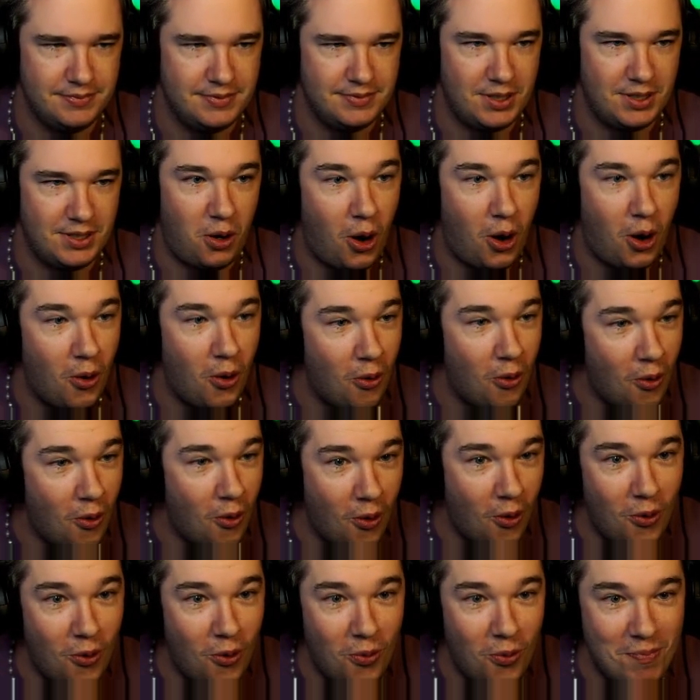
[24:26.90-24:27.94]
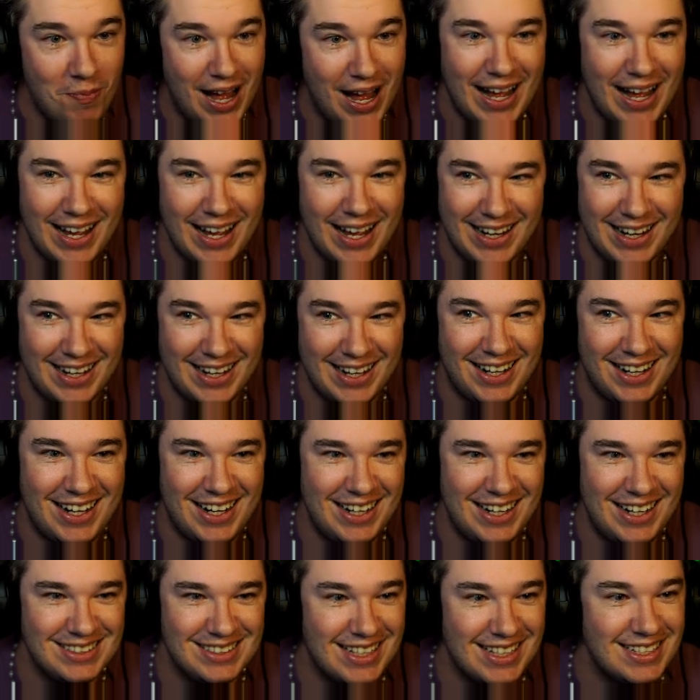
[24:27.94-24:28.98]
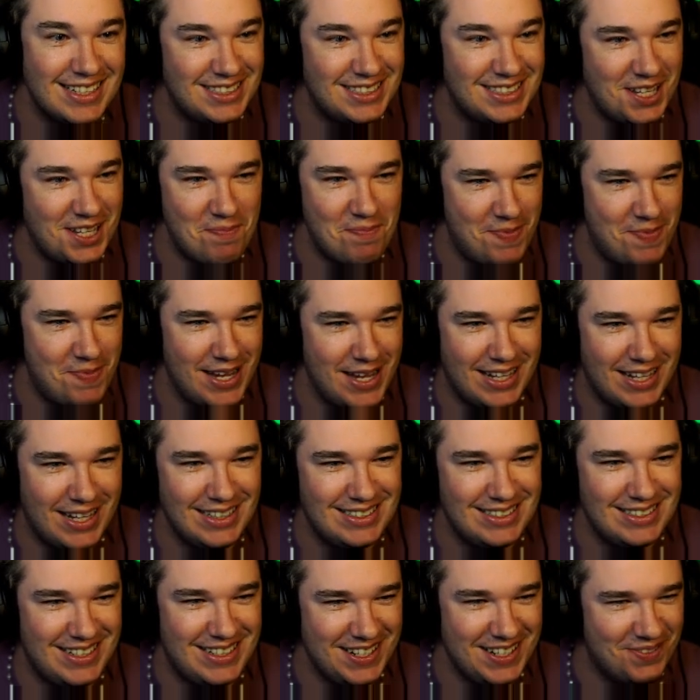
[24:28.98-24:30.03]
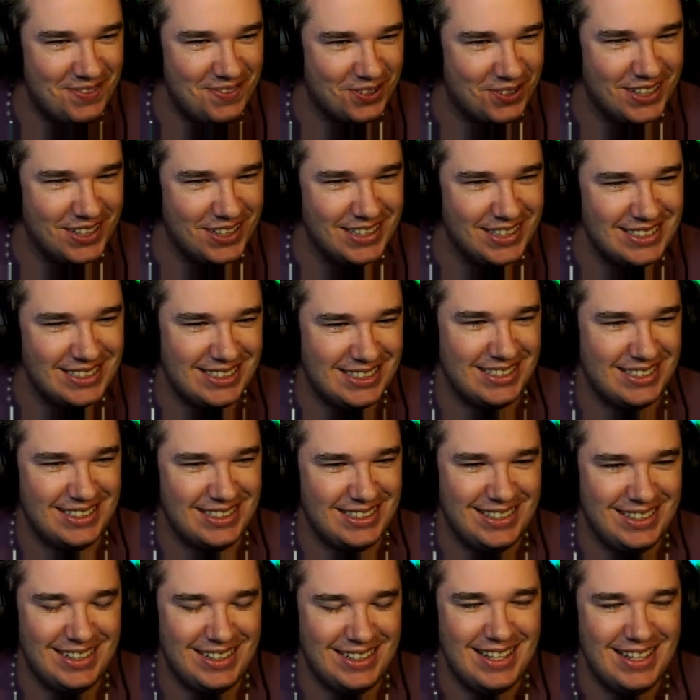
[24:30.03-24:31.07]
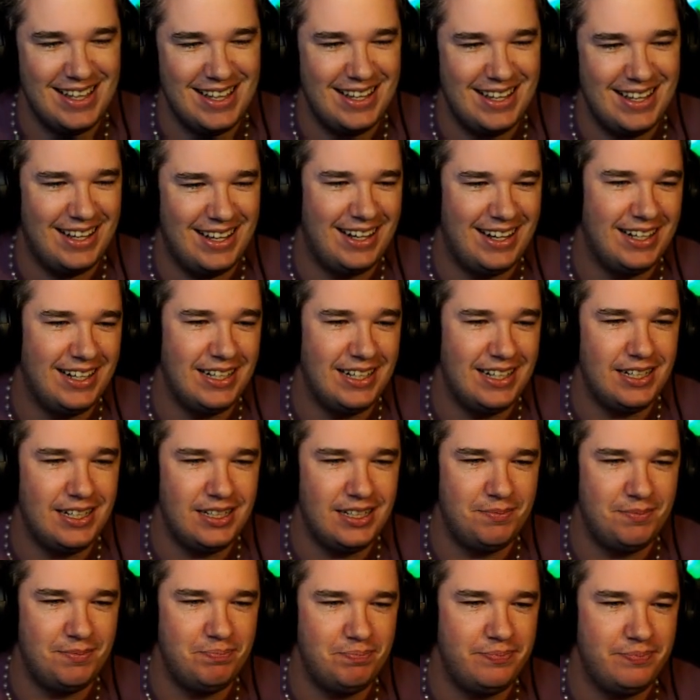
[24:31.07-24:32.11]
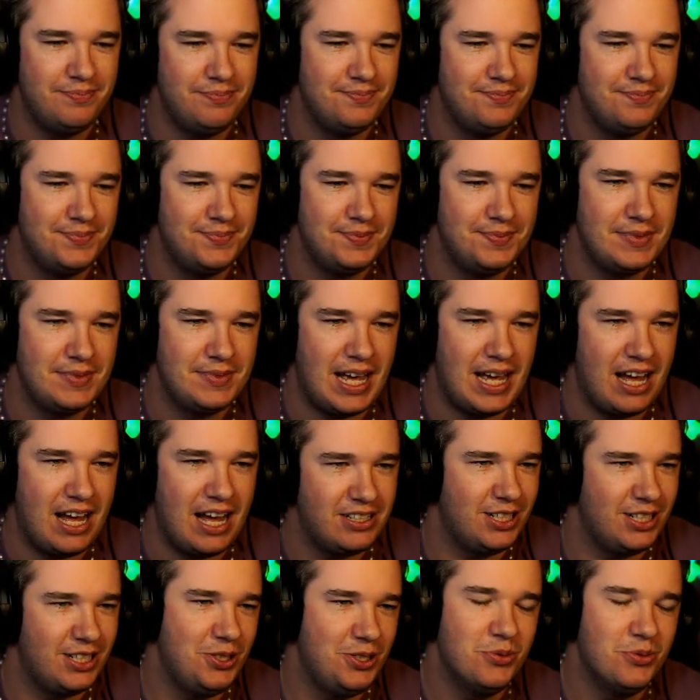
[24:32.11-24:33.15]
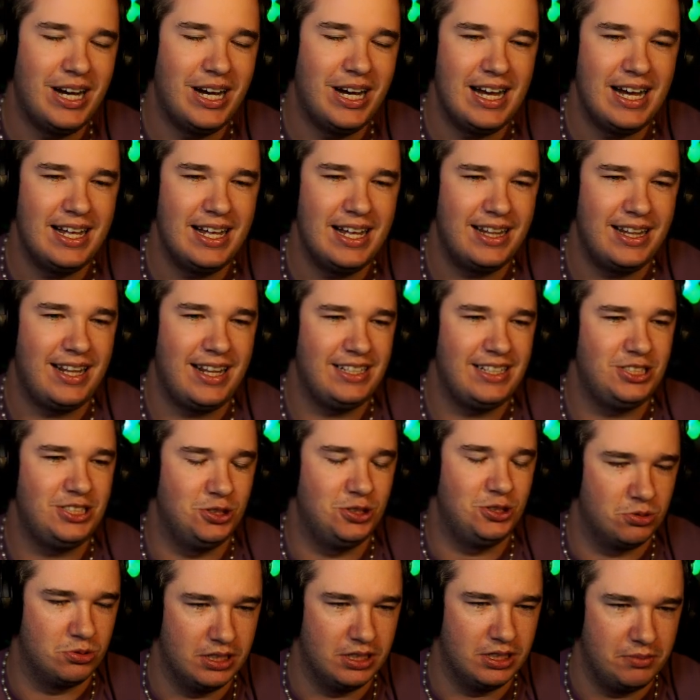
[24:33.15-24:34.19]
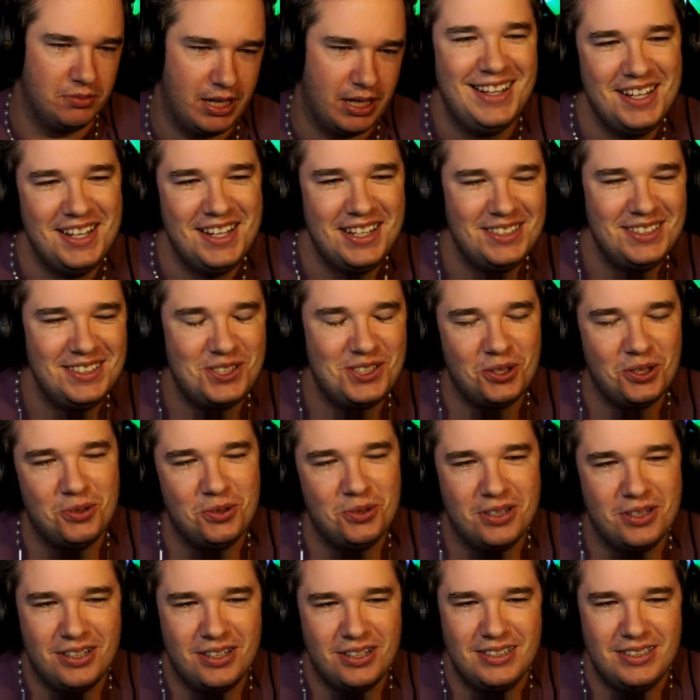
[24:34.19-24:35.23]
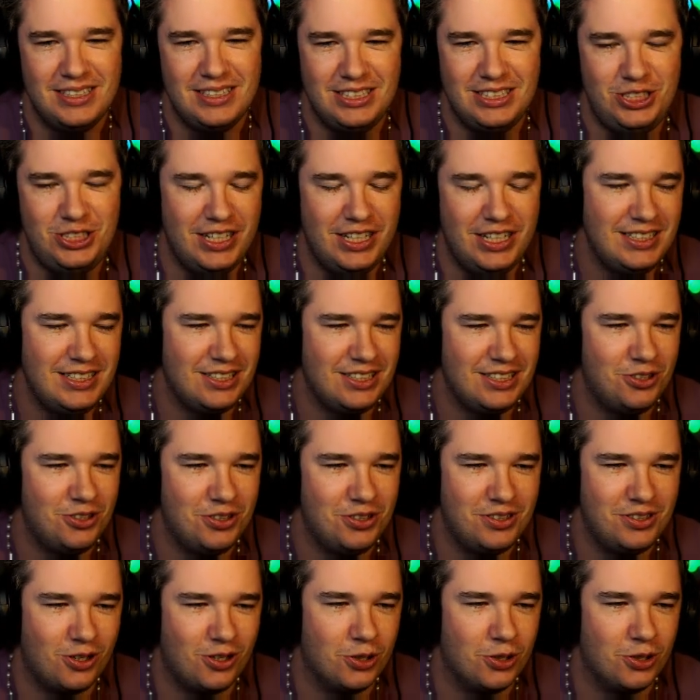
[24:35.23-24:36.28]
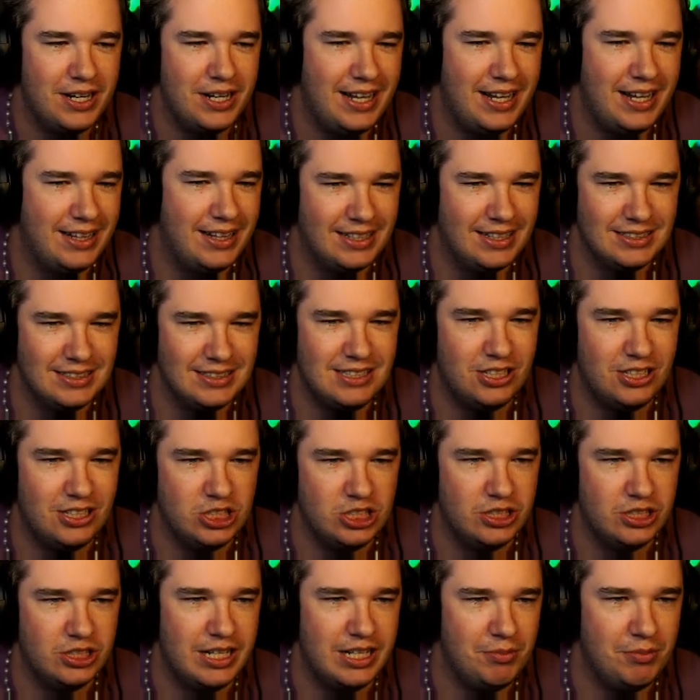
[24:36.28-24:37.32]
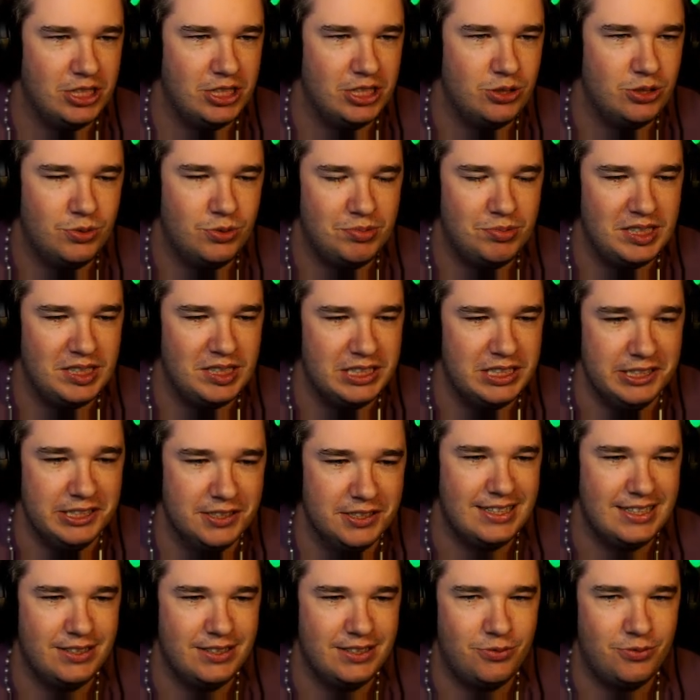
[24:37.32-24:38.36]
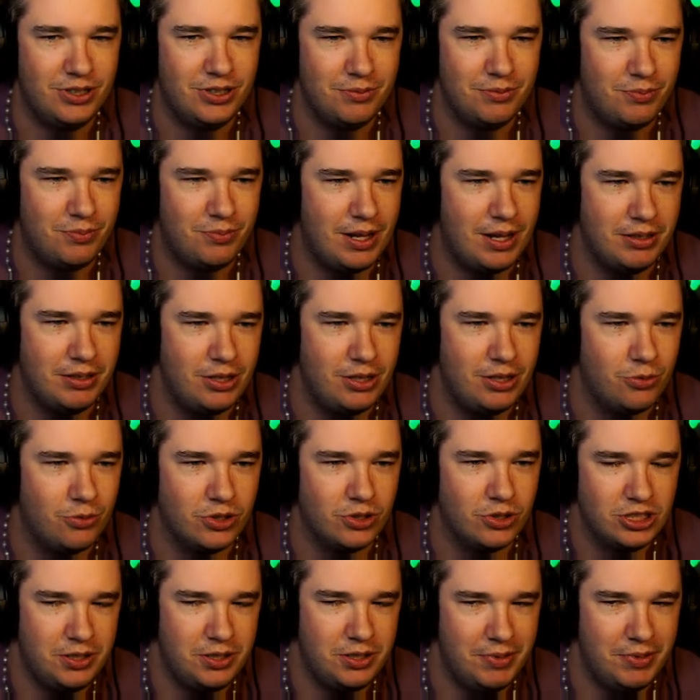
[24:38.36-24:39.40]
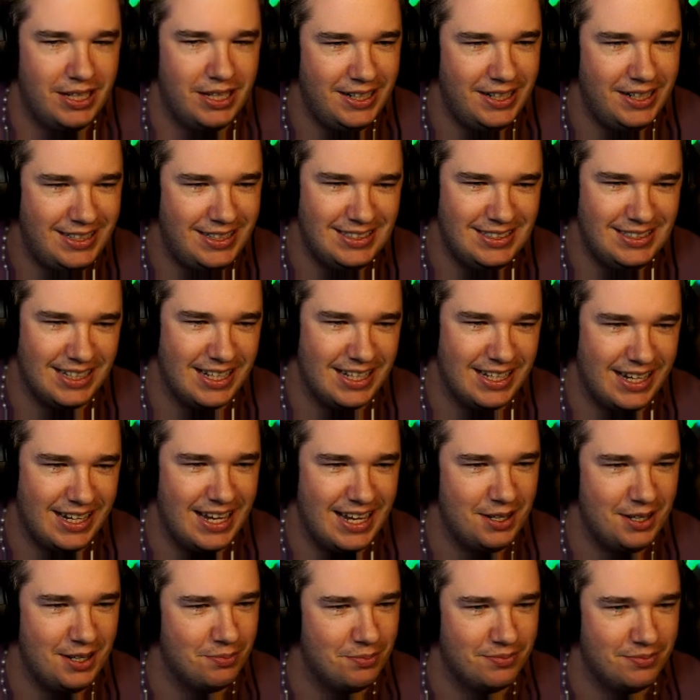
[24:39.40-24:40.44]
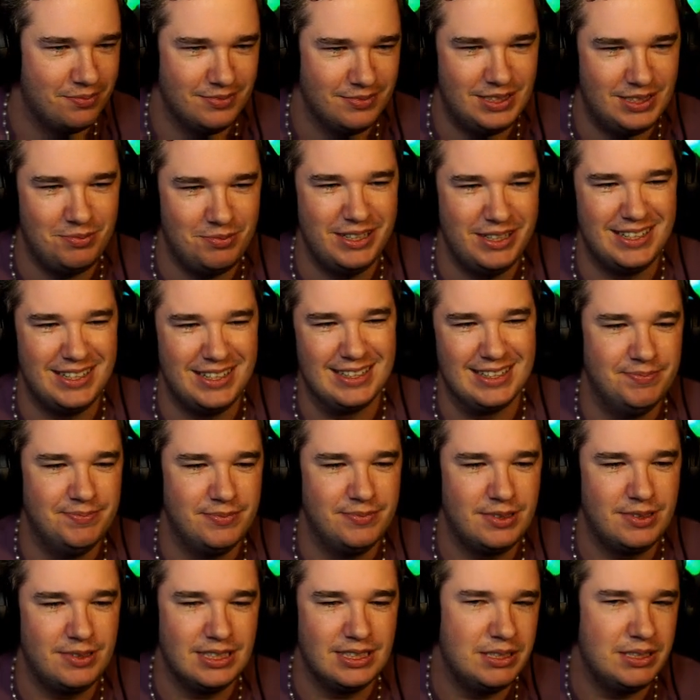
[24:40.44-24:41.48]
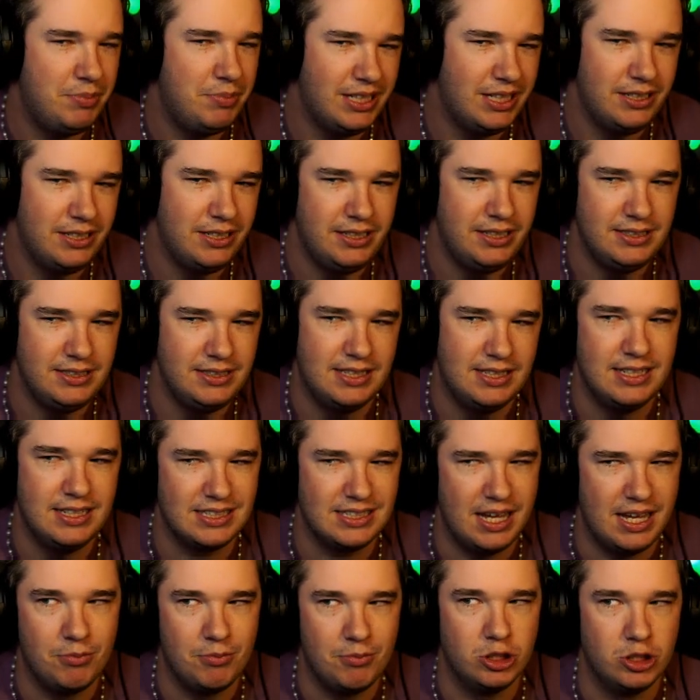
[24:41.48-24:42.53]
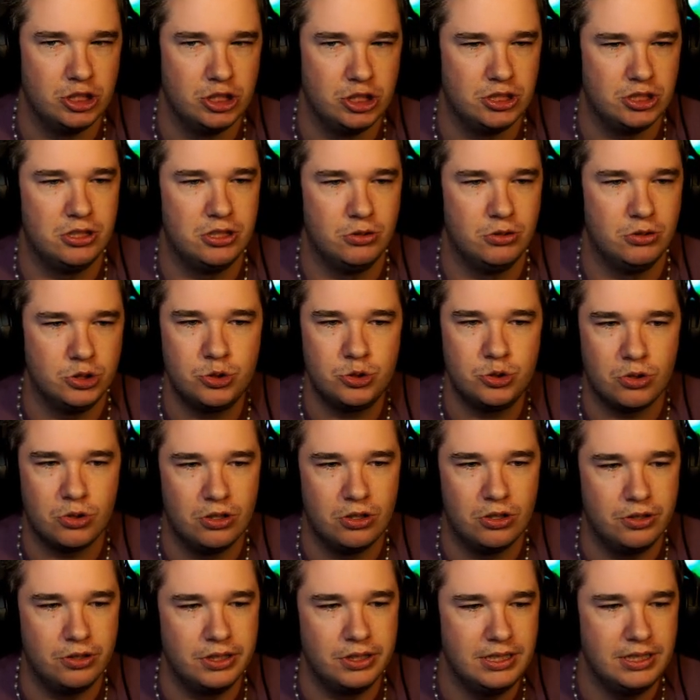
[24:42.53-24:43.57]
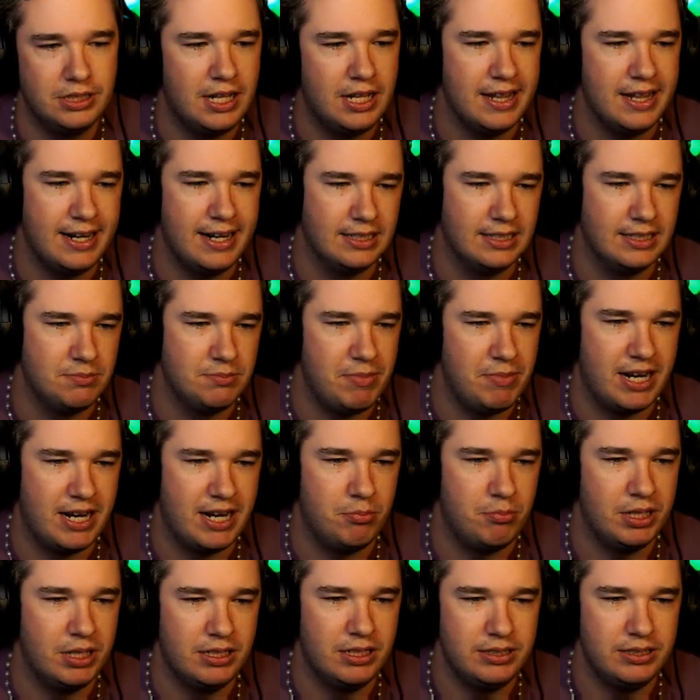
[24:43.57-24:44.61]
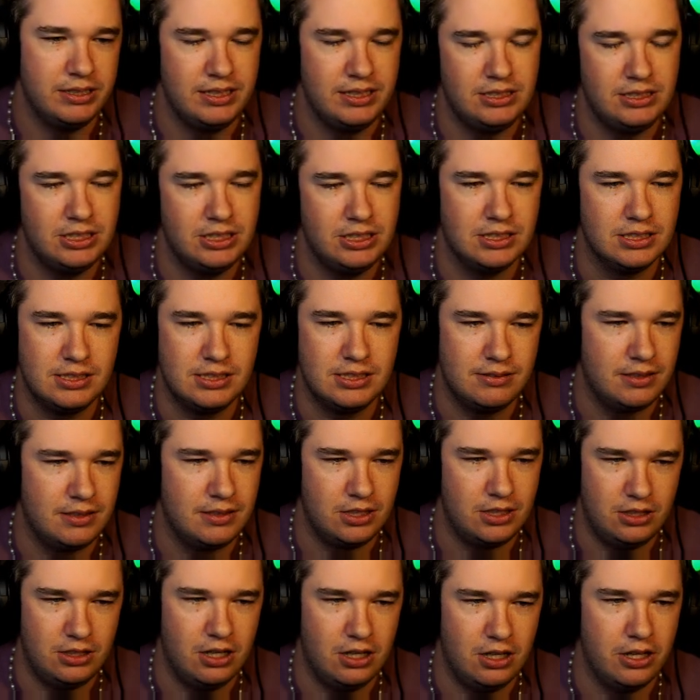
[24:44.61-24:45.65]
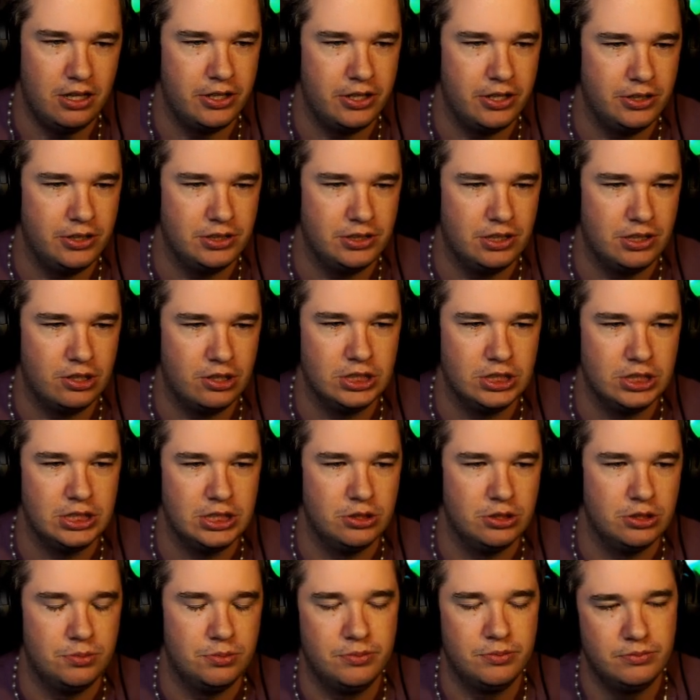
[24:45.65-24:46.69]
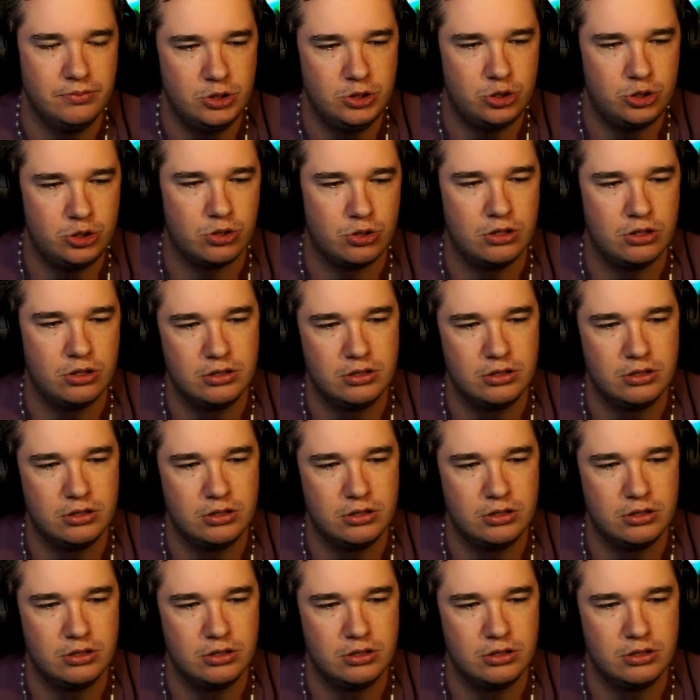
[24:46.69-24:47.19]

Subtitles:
Oh my gosh, that's the biggest difference. I'll tell you why I think she's really bad. So she has a grenade that's 100 damage. Whoop-de-doo. One of probably the worst abilities in the game, to be honest. Because abilities in this game are just so strong. Not that it's a bad ability, just the others are so strong.